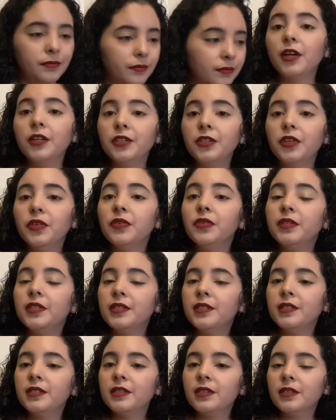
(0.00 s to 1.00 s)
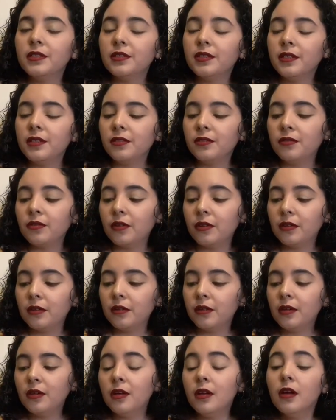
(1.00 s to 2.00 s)
Don Q distills its
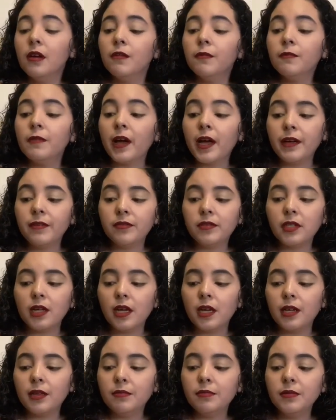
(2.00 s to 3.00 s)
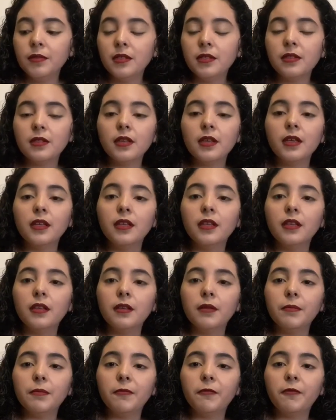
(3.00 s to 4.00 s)
ron 5 times,
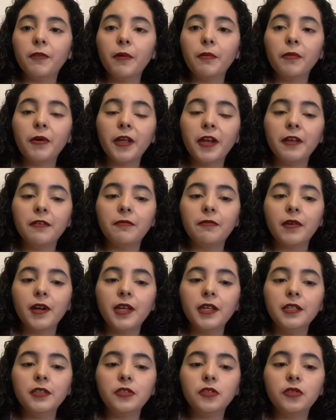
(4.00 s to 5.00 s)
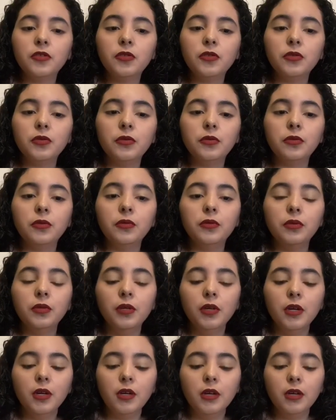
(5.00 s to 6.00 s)
and from what I've read, it's to
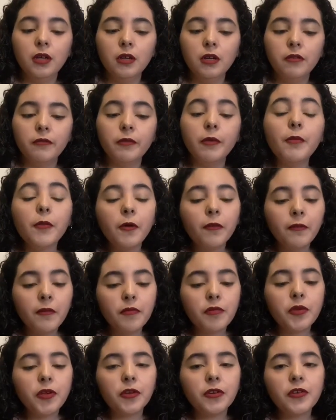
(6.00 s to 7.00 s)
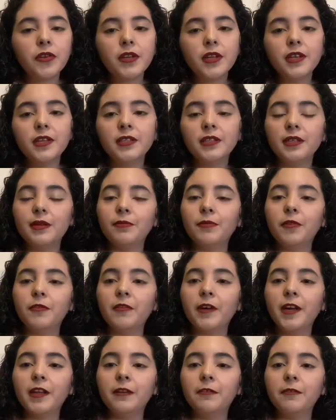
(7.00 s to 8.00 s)
remove impurities and
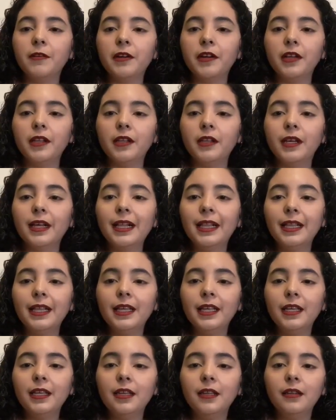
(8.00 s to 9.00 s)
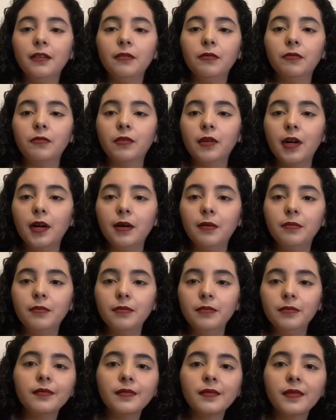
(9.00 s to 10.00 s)
provide a very clean
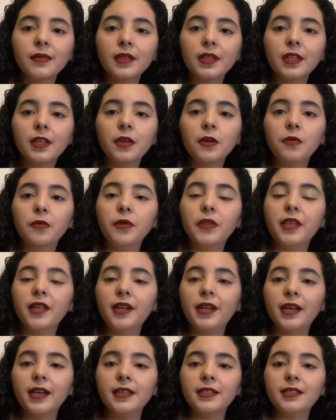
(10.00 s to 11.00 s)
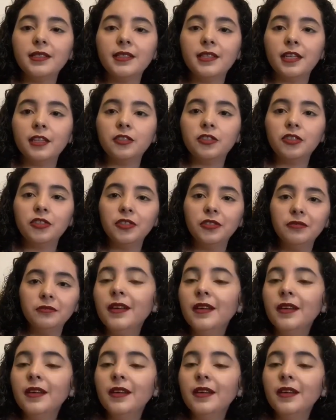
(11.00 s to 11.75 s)
rum with a nice texture.